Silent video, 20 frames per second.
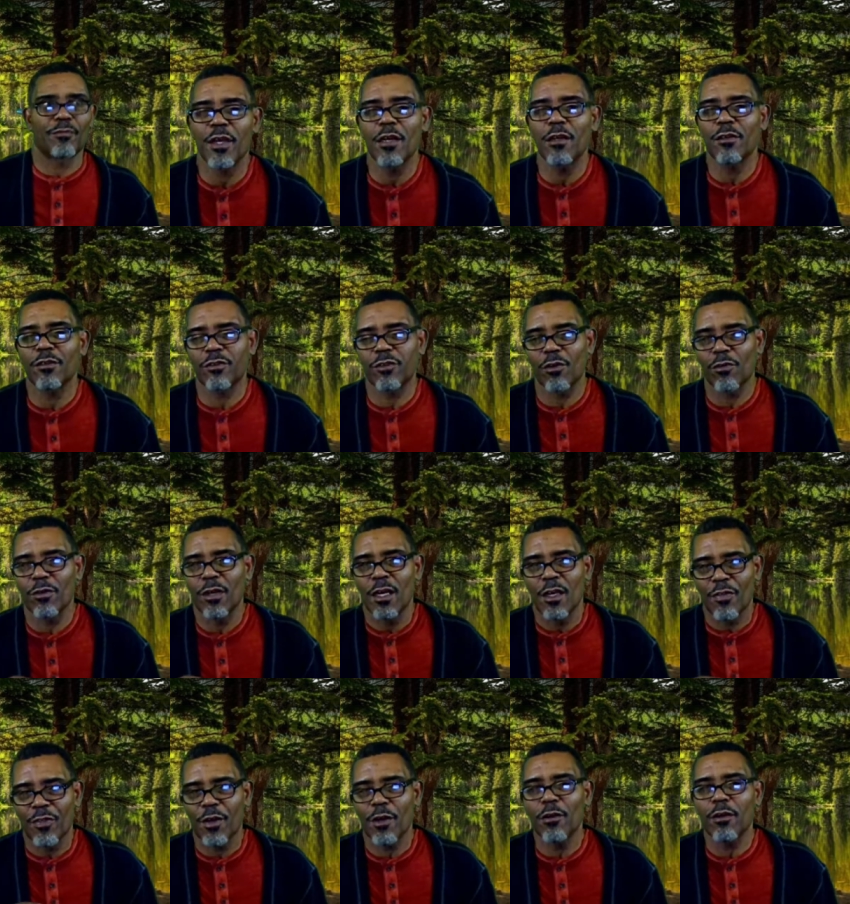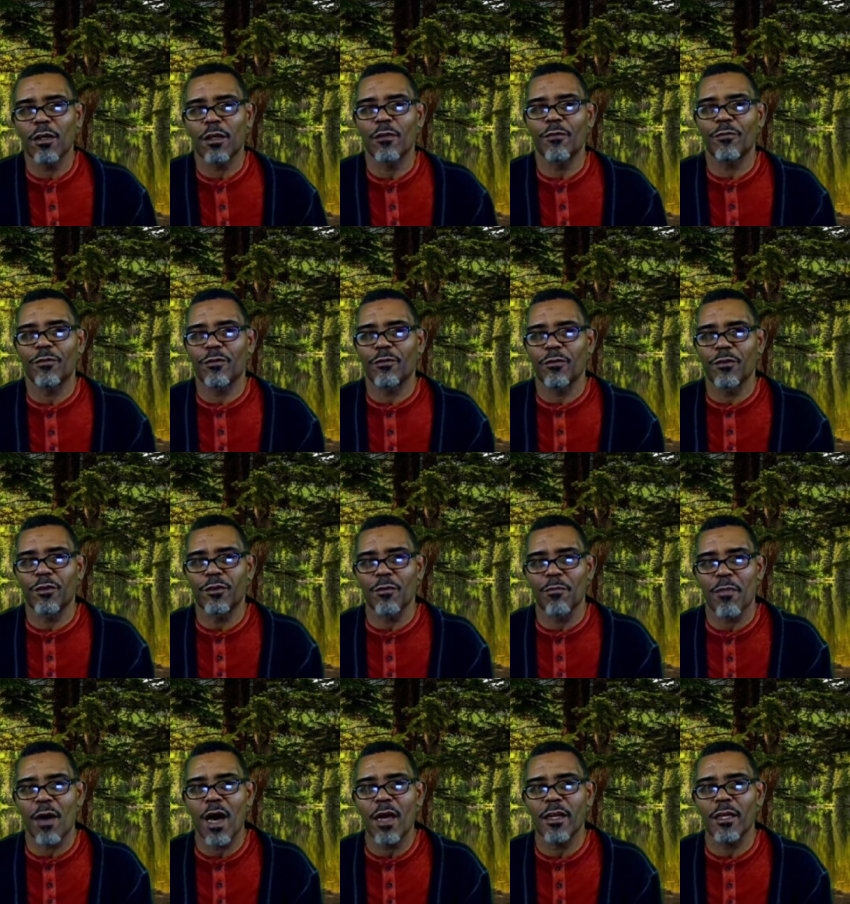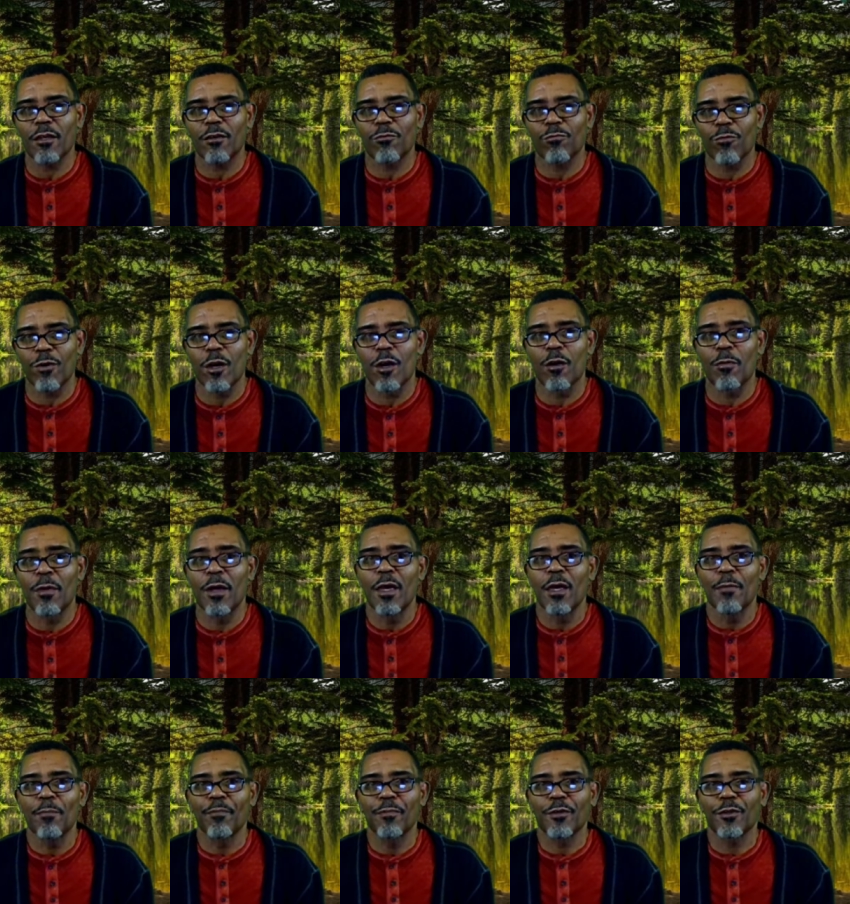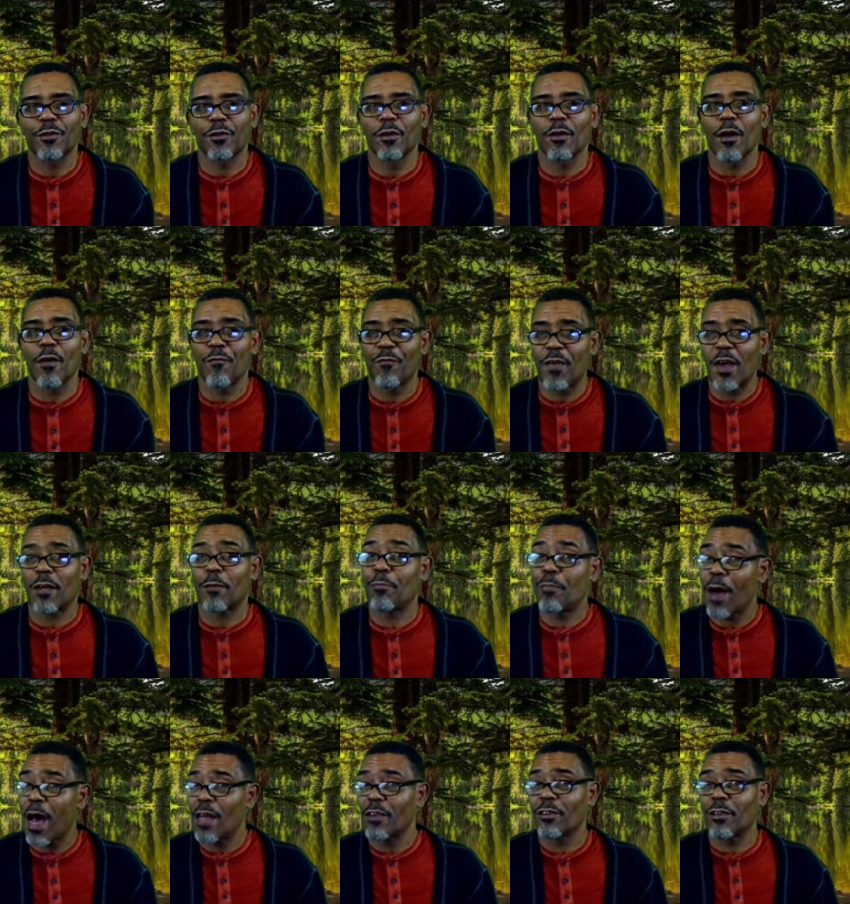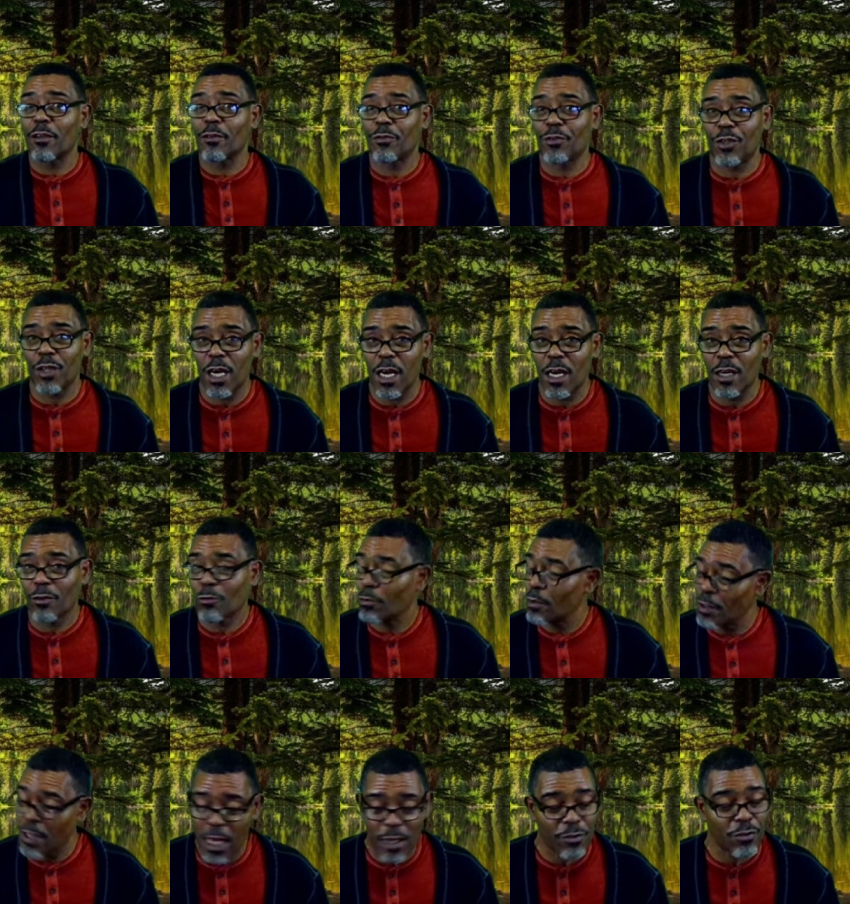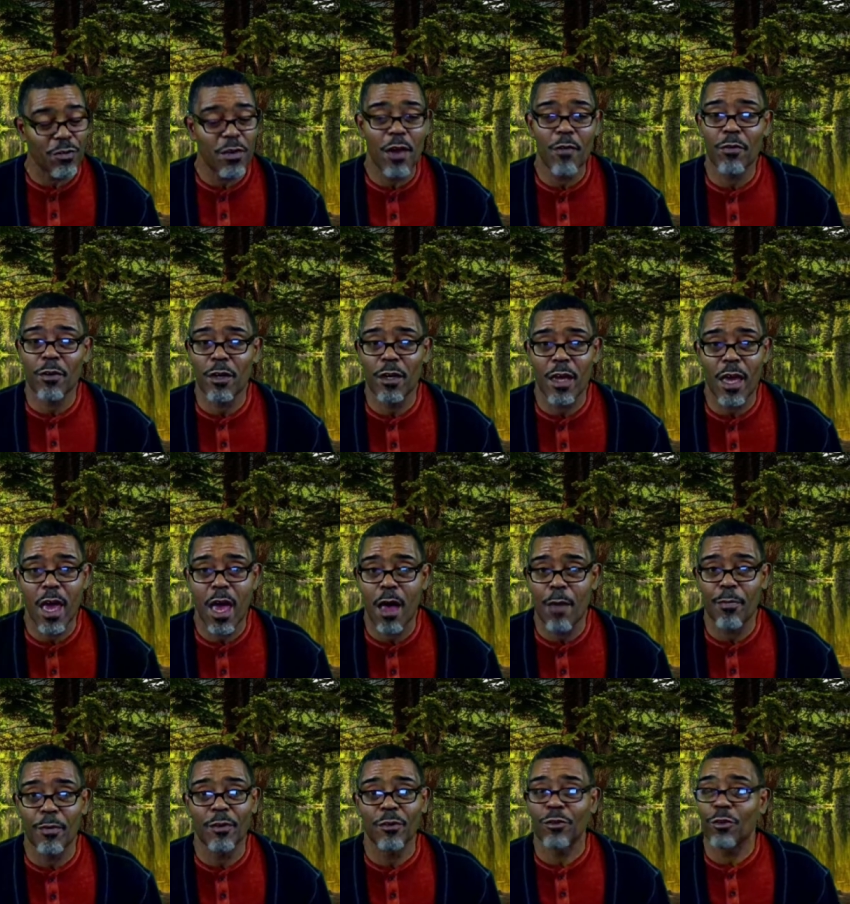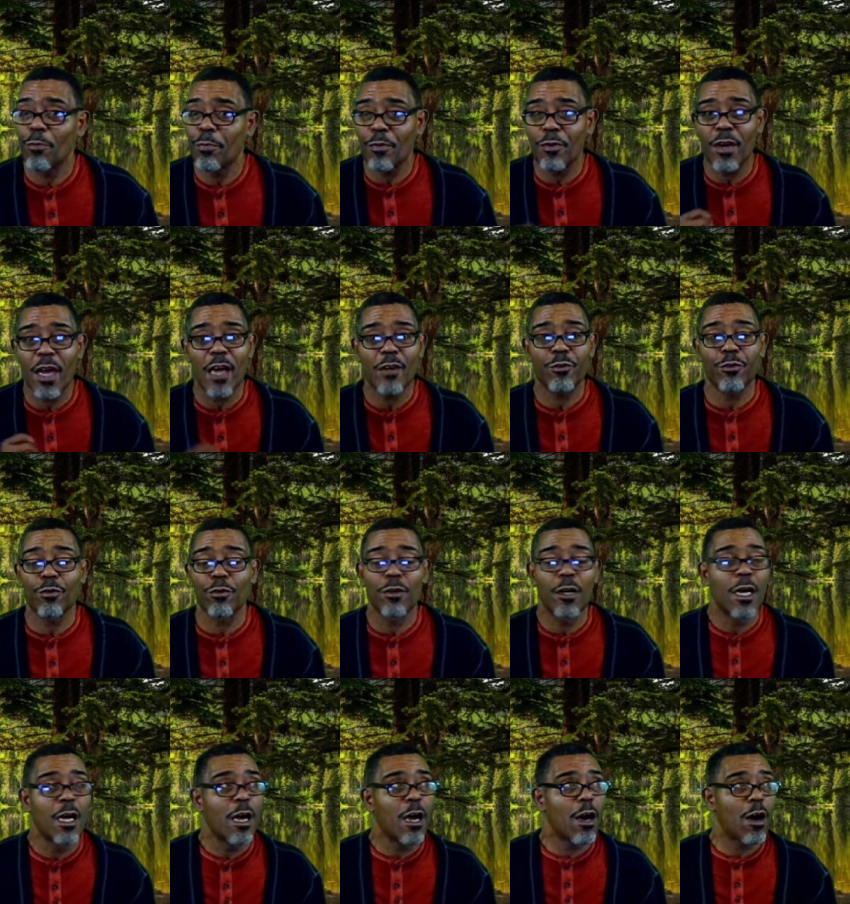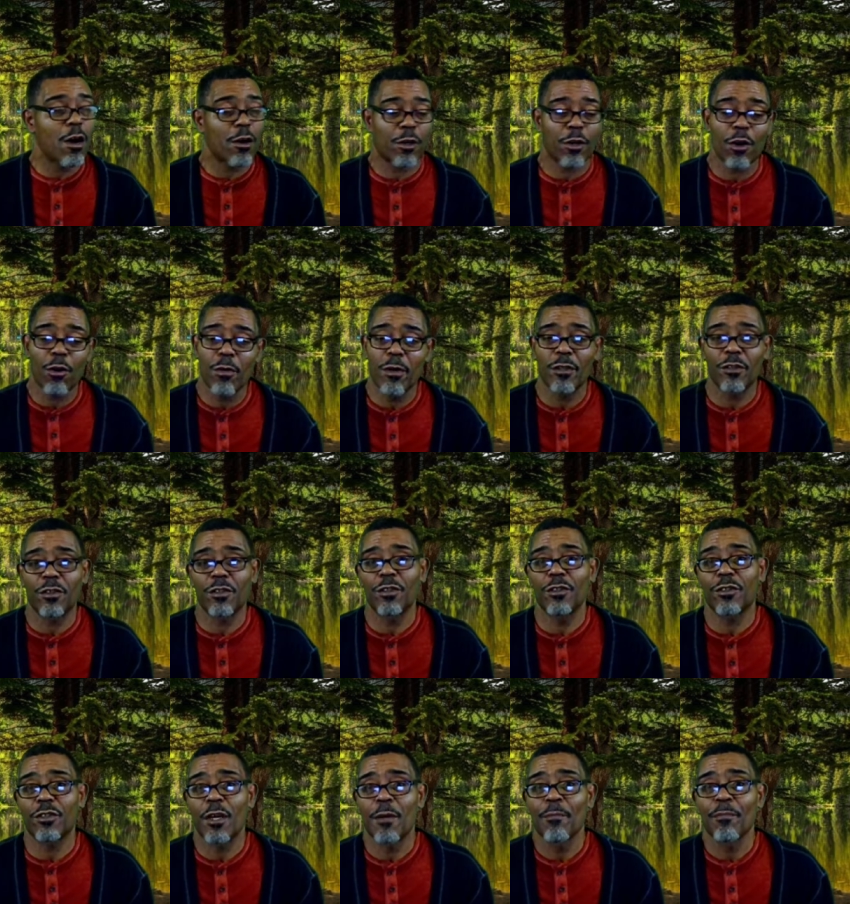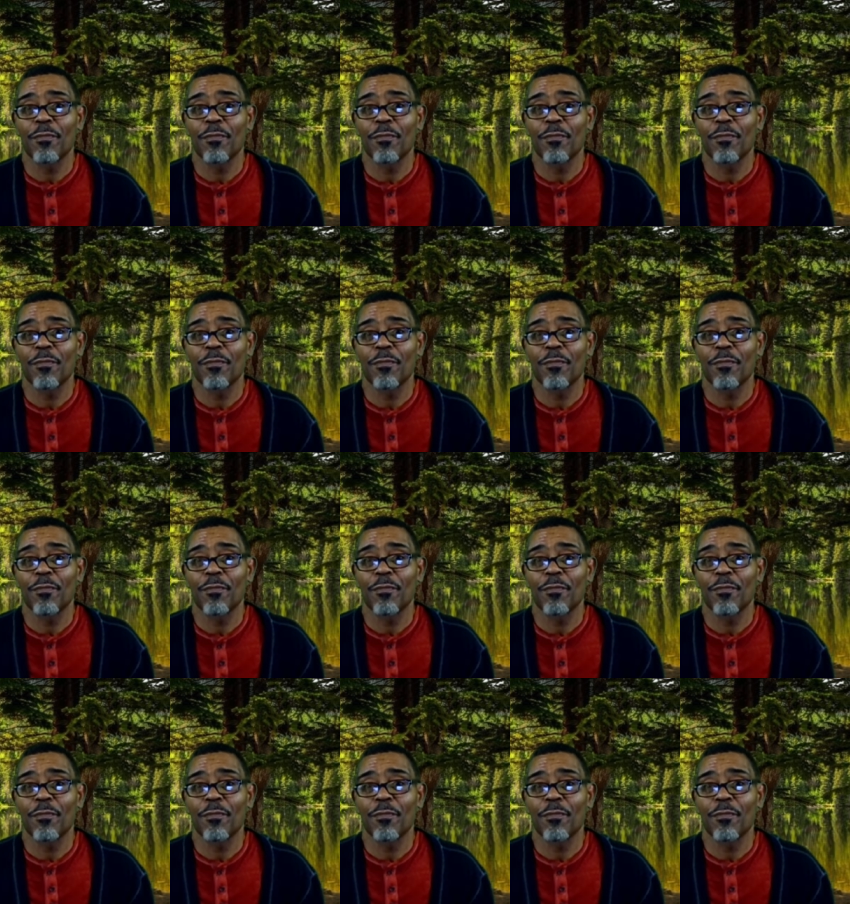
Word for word: They, so they're looking to the demonic realm to affect positive change when that's never going to happen. Supernatural occurrences